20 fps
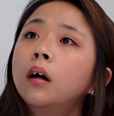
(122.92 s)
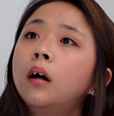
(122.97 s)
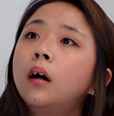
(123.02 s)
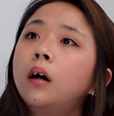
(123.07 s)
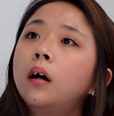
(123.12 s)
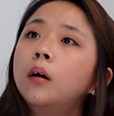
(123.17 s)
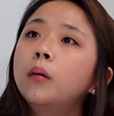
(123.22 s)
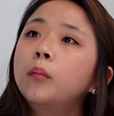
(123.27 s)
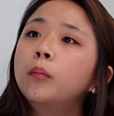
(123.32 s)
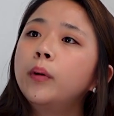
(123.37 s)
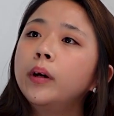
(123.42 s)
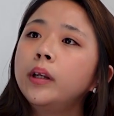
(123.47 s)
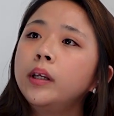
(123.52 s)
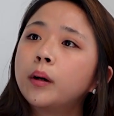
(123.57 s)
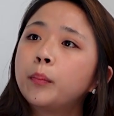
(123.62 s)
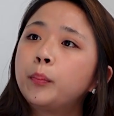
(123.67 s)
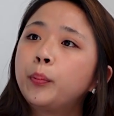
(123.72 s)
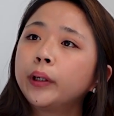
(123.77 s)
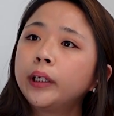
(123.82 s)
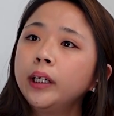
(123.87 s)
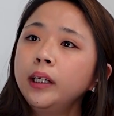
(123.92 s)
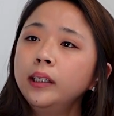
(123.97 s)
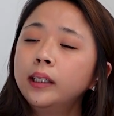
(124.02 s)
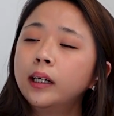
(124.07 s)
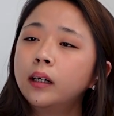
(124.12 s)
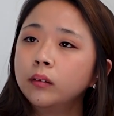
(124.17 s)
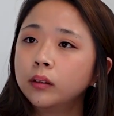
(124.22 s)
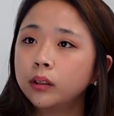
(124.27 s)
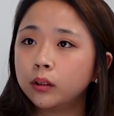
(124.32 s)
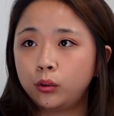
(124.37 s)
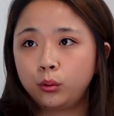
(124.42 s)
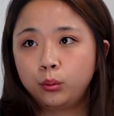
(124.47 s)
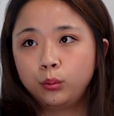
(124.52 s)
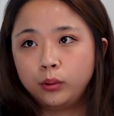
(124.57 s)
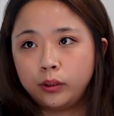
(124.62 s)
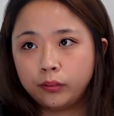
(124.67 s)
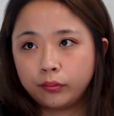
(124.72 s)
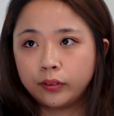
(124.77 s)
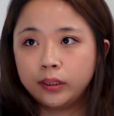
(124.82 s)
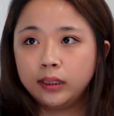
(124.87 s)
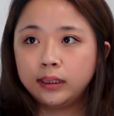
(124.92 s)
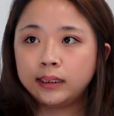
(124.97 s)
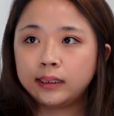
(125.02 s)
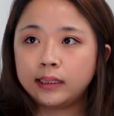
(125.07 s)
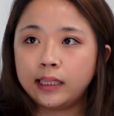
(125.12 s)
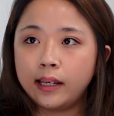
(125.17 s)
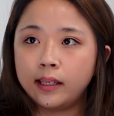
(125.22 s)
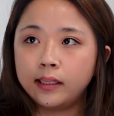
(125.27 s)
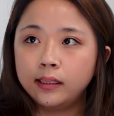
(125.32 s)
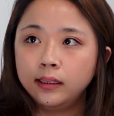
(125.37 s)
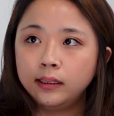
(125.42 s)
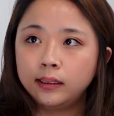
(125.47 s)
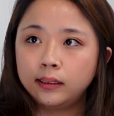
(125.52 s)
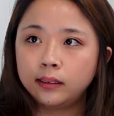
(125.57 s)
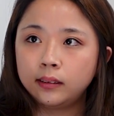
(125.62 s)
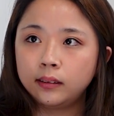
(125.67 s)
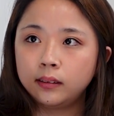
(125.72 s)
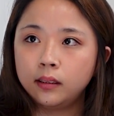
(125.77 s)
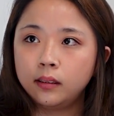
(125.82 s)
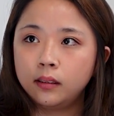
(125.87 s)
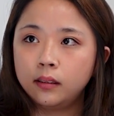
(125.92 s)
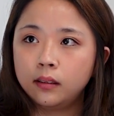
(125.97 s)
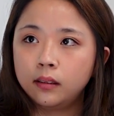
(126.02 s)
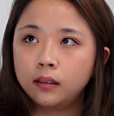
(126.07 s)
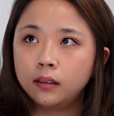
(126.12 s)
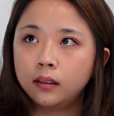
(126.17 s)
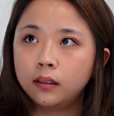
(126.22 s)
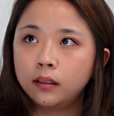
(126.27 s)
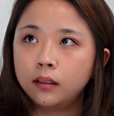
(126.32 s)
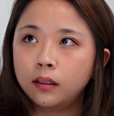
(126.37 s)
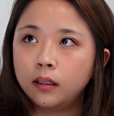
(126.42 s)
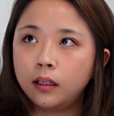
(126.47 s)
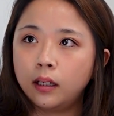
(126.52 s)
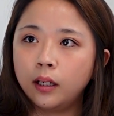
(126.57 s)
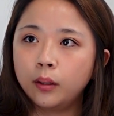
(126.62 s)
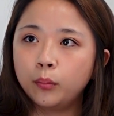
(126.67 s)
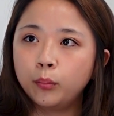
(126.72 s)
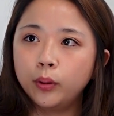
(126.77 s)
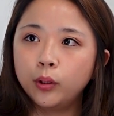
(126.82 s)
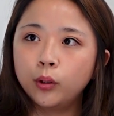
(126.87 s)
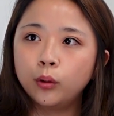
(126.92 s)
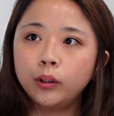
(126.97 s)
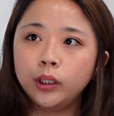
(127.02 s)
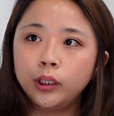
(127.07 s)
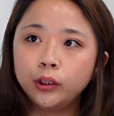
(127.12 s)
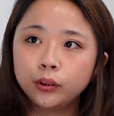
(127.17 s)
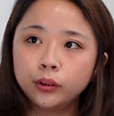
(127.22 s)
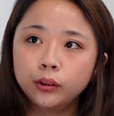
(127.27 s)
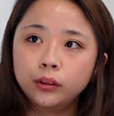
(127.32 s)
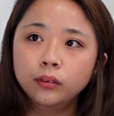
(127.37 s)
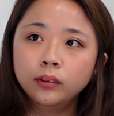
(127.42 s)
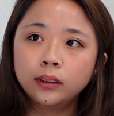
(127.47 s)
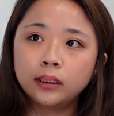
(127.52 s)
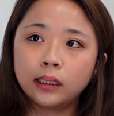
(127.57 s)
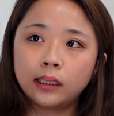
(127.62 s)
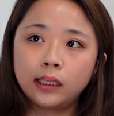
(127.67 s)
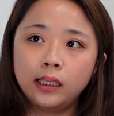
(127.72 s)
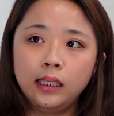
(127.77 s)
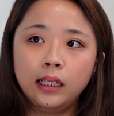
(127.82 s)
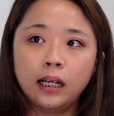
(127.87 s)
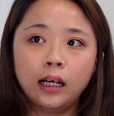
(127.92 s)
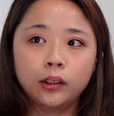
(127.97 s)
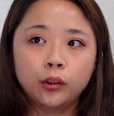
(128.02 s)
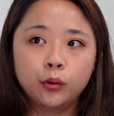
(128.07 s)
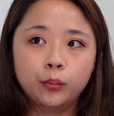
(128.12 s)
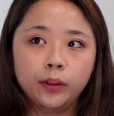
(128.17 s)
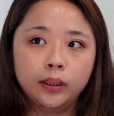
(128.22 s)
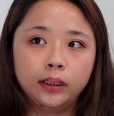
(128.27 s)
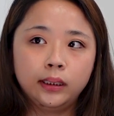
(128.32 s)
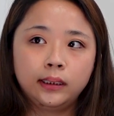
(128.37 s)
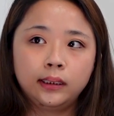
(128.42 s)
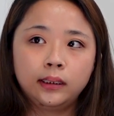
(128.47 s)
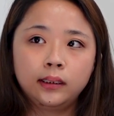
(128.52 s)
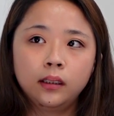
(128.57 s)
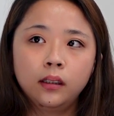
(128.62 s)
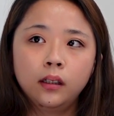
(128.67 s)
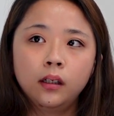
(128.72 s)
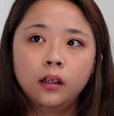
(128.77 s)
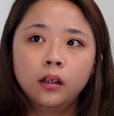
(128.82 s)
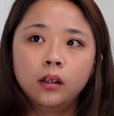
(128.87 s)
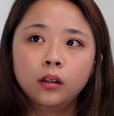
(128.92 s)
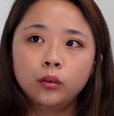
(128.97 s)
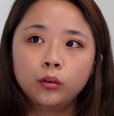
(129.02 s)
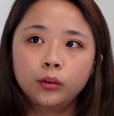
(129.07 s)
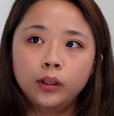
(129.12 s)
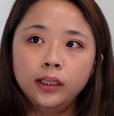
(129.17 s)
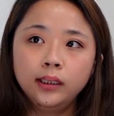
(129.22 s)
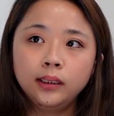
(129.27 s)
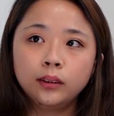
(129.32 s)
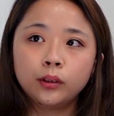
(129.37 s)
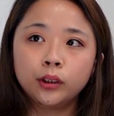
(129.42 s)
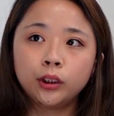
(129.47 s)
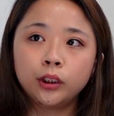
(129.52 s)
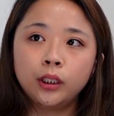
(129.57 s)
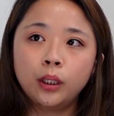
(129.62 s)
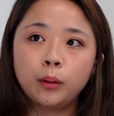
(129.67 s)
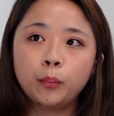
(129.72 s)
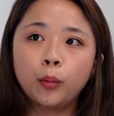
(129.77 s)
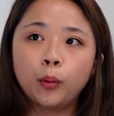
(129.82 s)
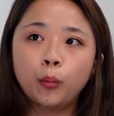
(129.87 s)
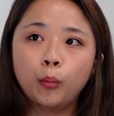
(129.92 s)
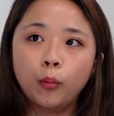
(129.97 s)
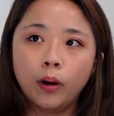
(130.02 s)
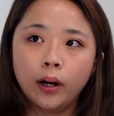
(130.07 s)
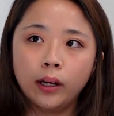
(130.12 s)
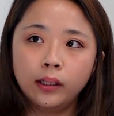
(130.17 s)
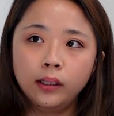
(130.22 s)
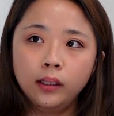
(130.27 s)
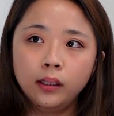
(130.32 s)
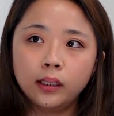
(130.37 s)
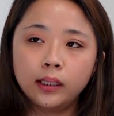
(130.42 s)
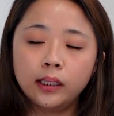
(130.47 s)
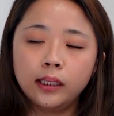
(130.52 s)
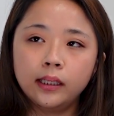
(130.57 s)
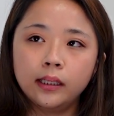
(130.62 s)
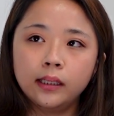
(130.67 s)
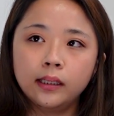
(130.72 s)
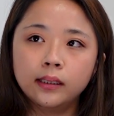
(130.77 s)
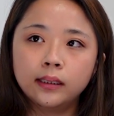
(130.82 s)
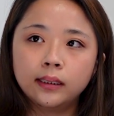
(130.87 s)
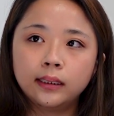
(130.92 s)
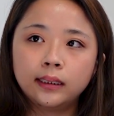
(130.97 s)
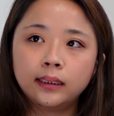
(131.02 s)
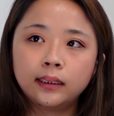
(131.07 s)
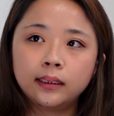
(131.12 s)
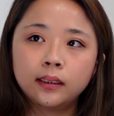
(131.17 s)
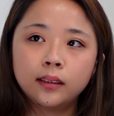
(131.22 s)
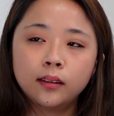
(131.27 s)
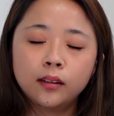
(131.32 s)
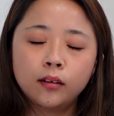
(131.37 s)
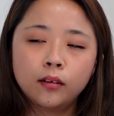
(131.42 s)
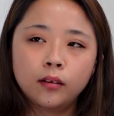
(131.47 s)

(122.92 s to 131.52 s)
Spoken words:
when you're breaking down the 2 different stands, I will introduce the key arguments. Today's question number 1 is